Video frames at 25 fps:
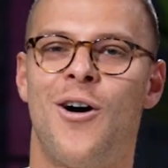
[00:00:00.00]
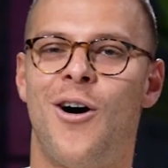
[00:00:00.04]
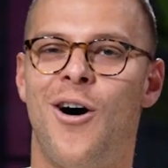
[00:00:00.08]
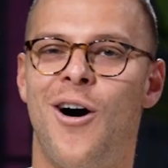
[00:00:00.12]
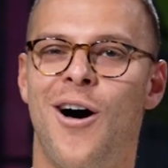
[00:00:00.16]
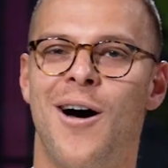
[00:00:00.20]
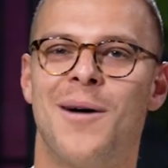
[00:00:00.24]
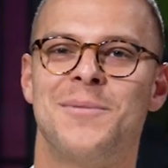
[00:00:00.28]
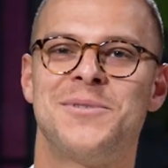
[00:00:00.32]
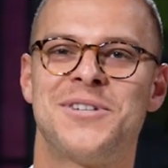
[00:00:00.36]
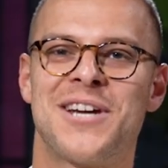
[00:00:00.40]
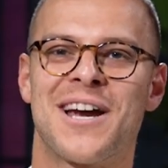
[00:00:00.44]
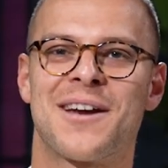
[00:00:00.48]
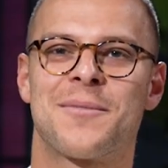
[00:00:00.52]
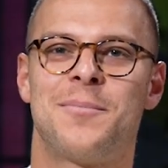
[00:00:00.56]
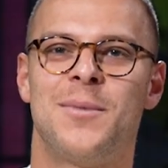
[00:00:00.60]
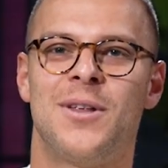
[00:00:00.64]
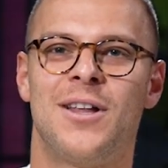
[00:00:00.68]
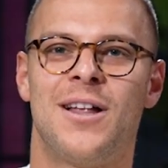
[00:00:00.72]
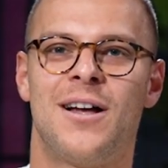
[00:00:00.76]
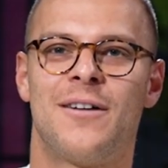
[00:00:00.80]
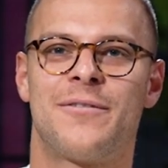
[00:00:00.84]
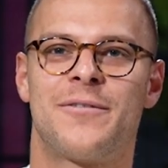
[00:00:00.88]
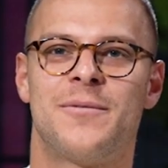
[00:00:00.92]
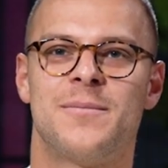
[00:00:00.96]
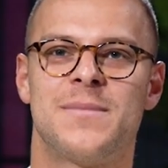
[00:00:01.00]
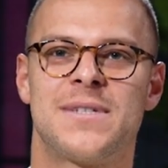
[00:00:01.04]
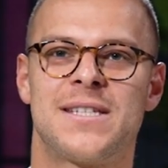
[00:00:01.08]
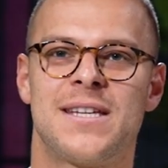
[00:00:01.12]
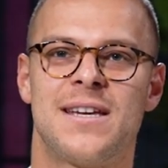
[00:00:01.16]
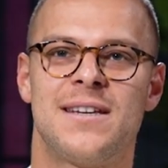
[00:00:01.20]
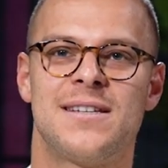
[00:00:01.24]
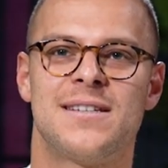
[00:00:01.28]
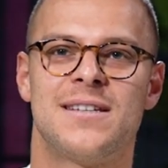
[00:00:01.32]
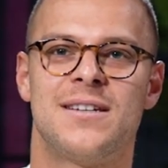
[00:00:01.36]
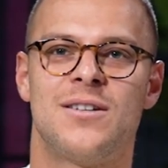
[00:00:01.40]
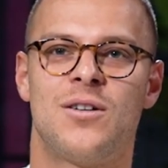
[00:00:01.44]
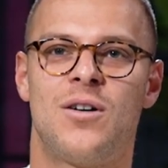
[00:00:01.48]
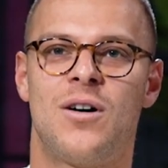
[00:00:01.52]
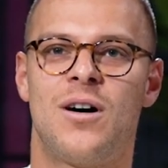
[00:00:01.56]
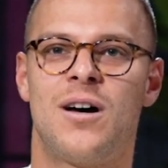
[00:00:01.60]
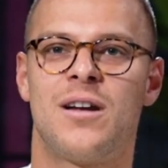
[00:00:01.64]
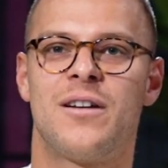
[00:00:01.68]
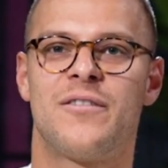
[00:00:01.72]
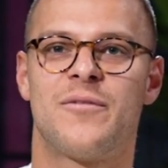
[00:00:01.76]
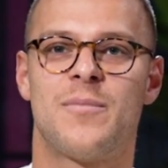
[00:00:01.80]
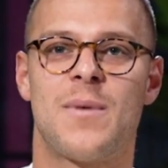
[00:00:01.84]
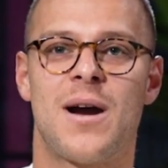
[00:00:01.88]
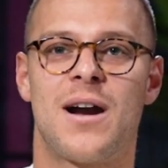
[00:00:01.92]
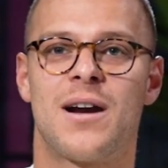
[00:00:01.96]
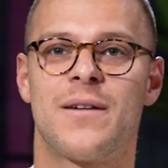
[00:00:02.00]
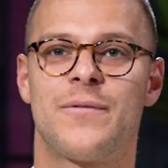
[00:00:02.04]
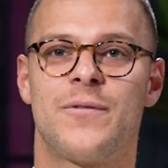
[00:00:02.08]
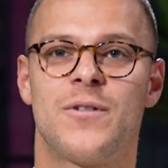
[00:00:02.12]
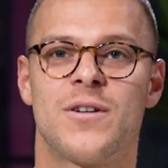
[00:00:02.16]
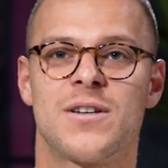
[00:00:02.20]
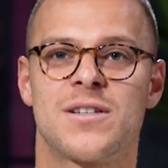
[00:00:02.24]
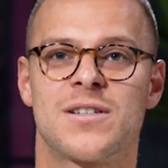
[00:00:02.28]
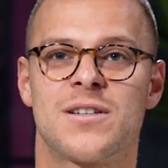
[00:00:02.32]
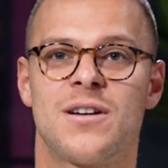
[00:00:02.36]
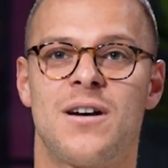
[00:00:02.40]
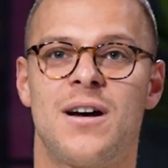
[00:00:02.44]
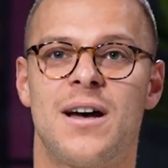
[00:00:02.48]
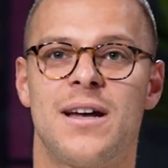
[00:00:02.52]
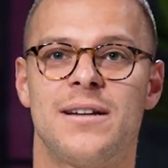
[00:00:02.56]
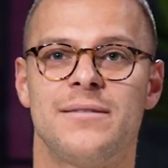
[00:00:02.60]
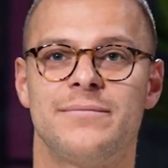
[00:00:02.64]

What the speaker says: Hi, I'm Jack Millar from season 9 of Married at First Sight.